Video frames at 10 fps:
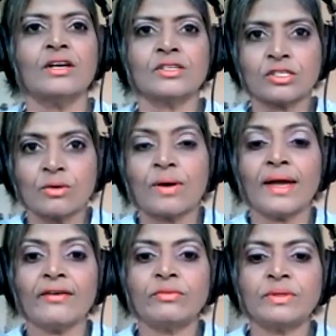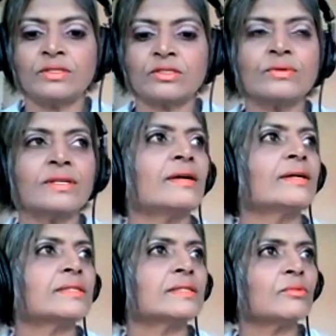So I haven't been doing
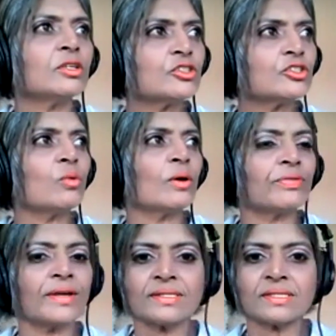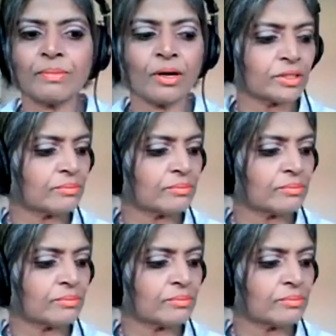that. And I'm not sure what that's about.